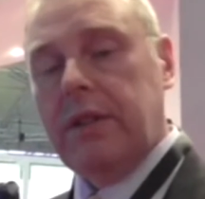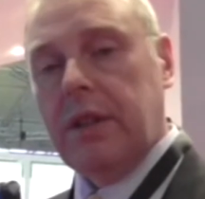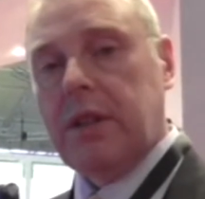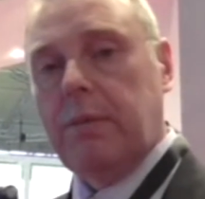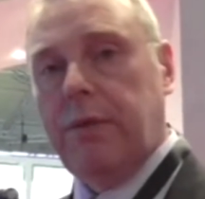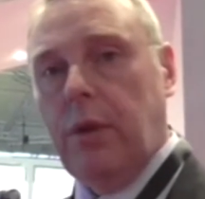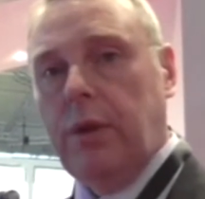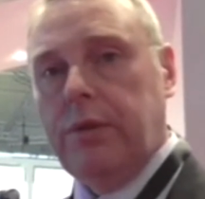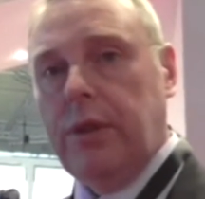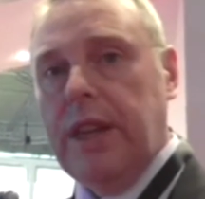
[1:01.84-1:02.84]
system for
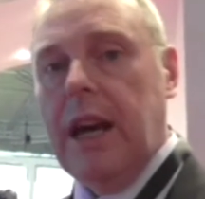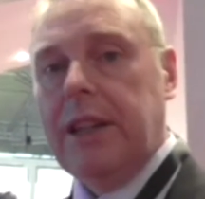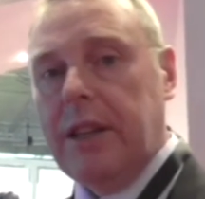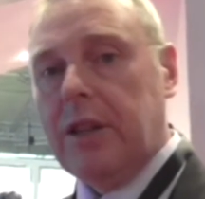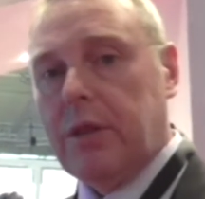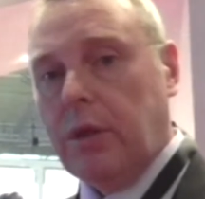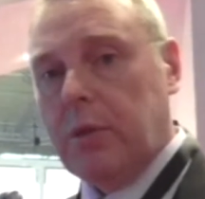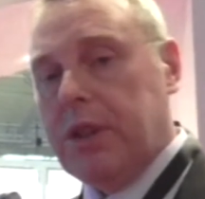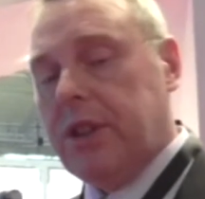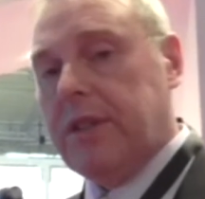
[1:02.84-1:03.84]
the LED source,
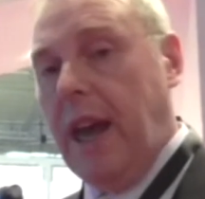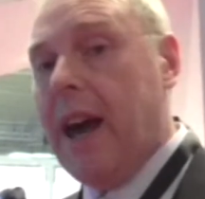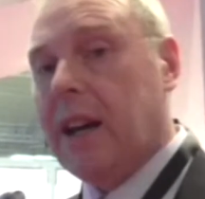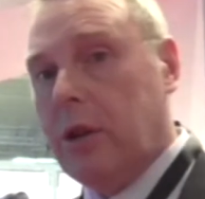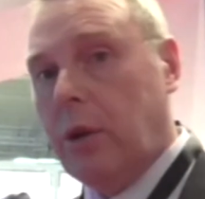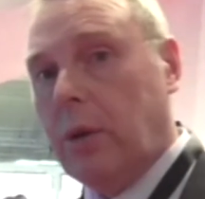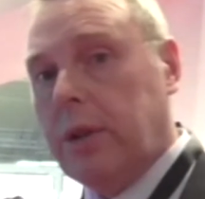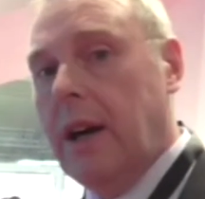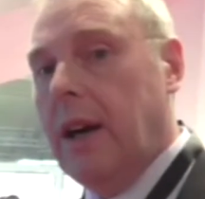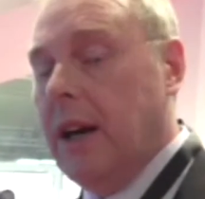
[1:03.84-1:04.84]
which is air cooled.
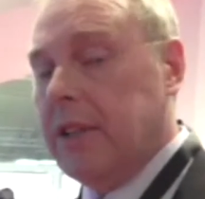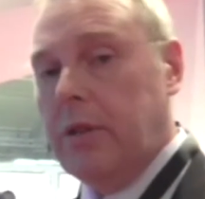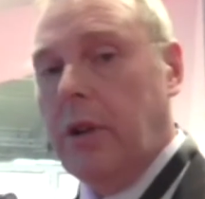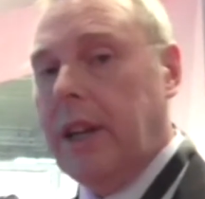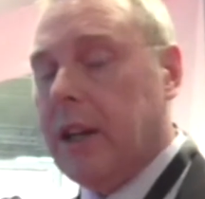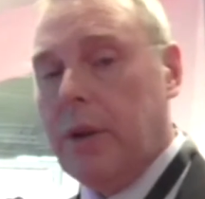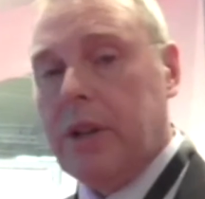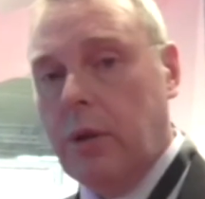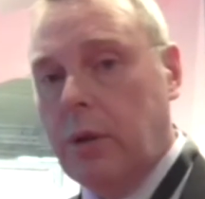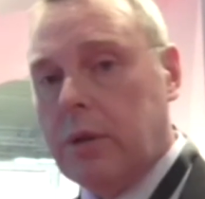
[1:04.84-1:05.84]
It's not liquid
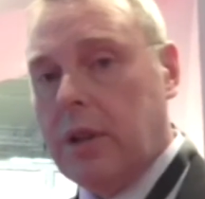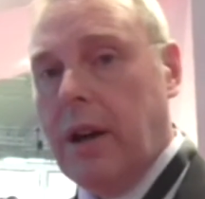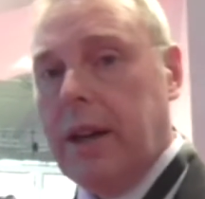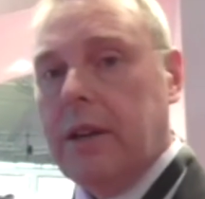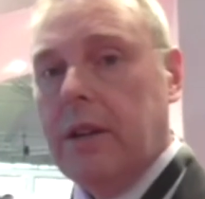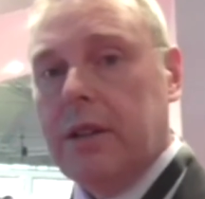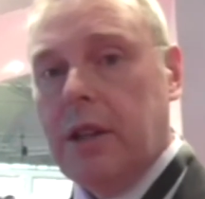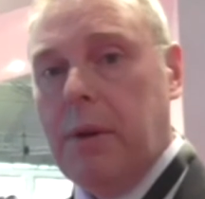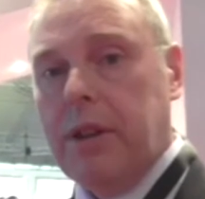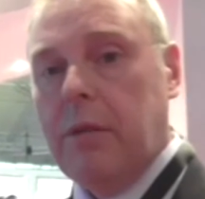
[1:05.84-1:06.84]
cooled like
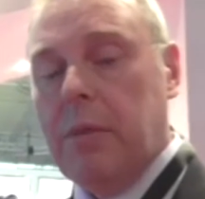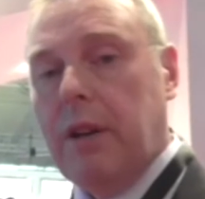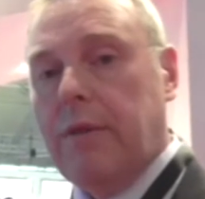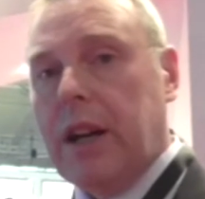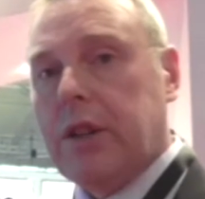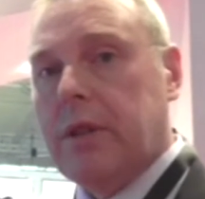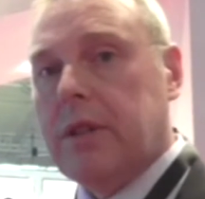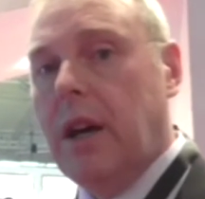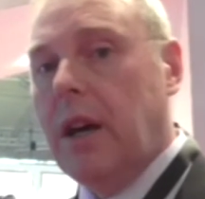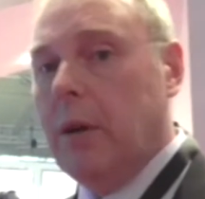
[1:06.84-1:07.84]
some other manufacturers,
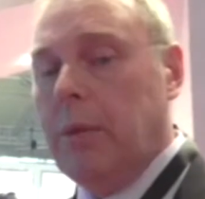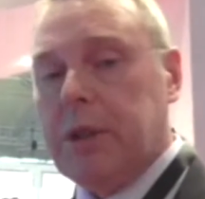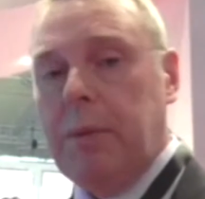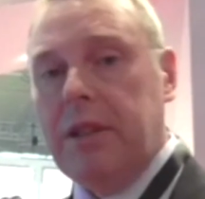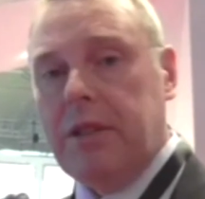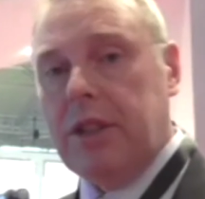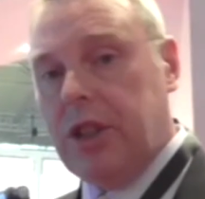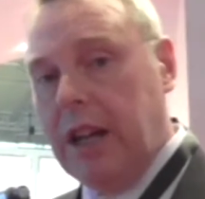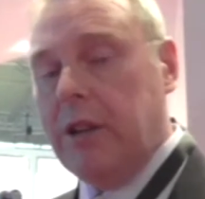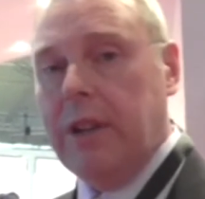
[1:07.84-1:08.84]
which means it
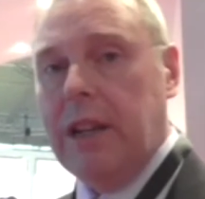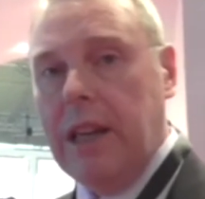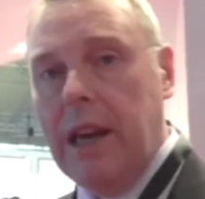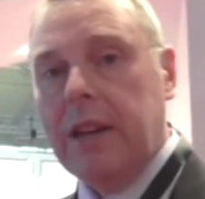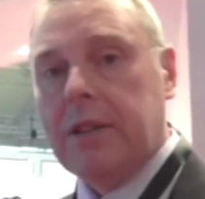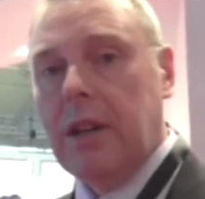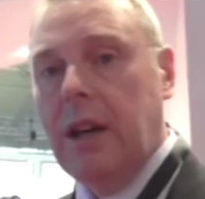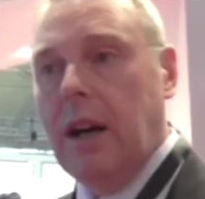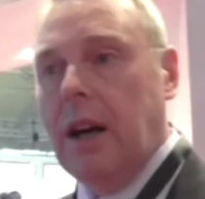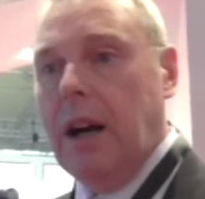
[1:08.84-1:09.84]
genuinely is
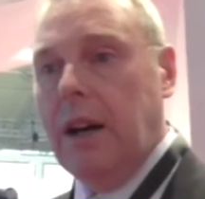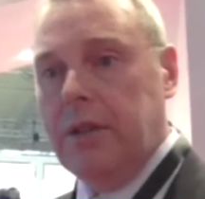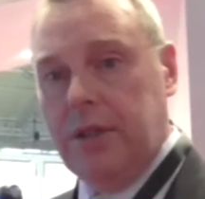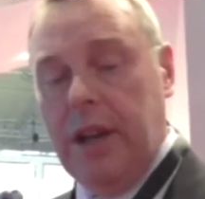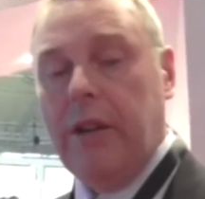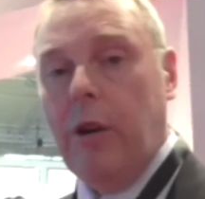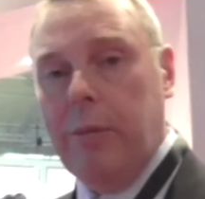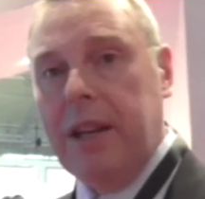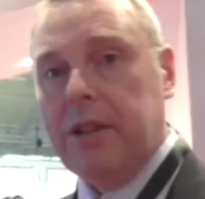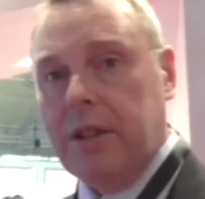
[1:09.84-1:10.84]
zero
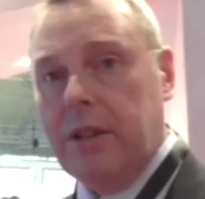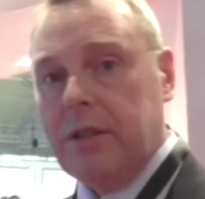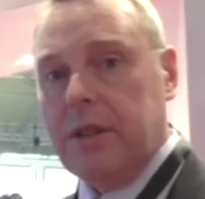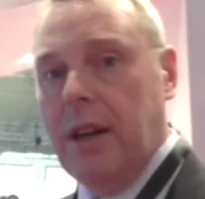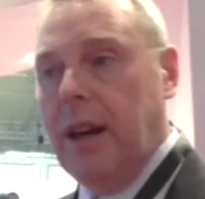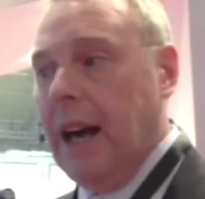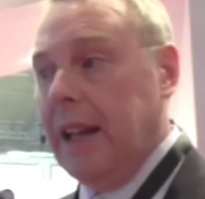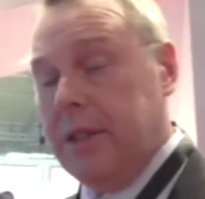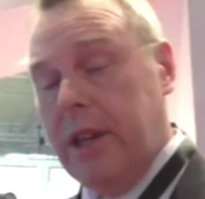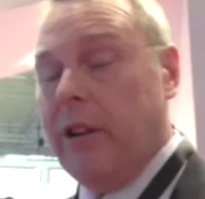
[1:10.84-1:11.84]
maintenance. And
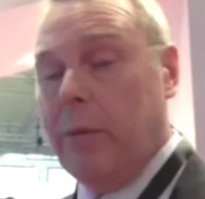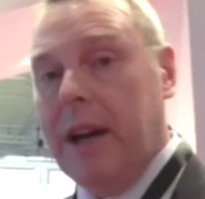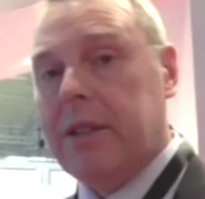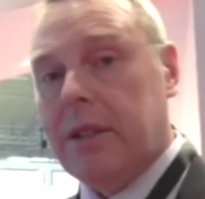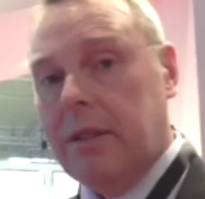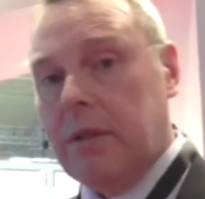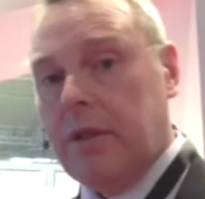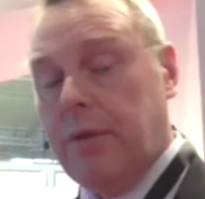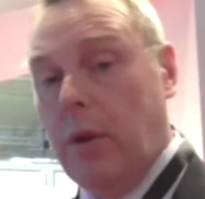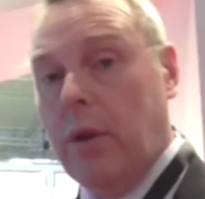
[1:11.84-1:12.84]
zero maintenance
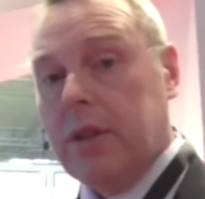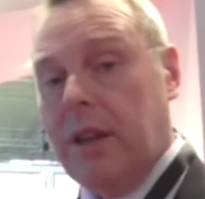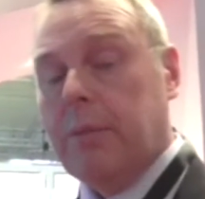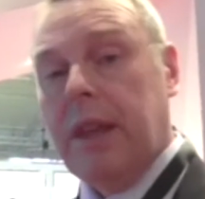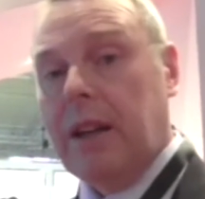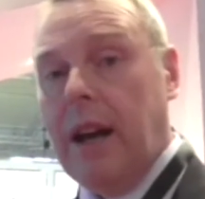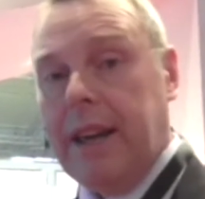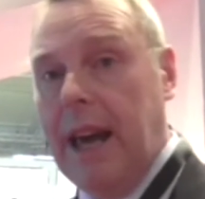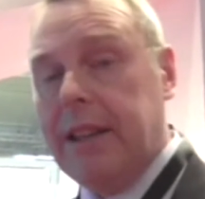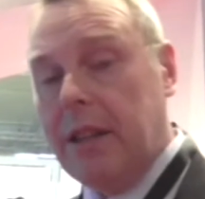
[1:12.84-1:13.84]
for something like
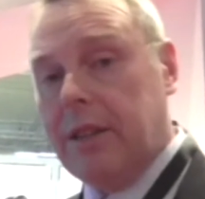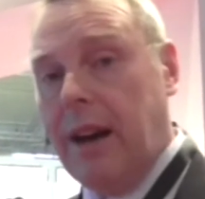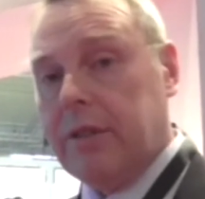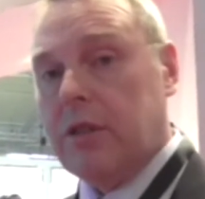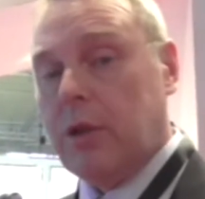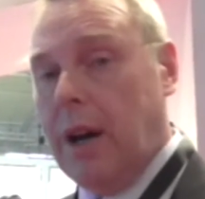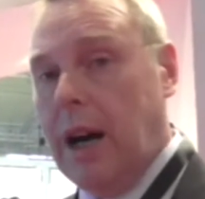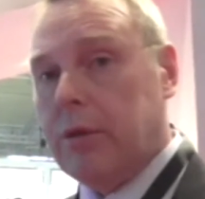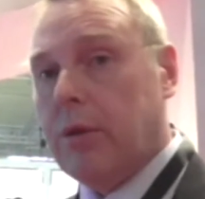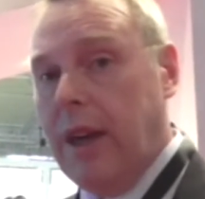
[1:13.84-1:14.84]
80,000 to
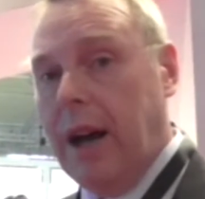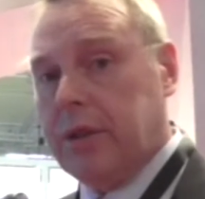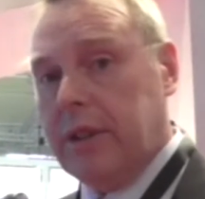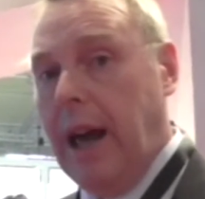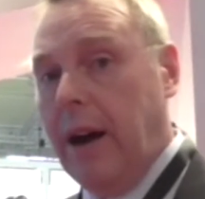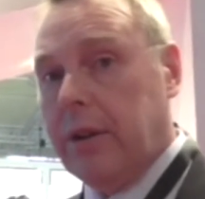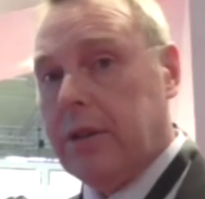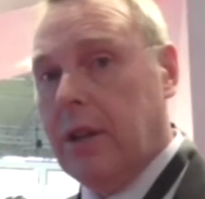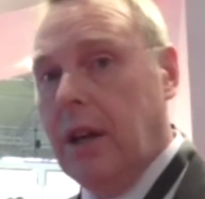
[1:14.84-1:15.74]
100,000 hours.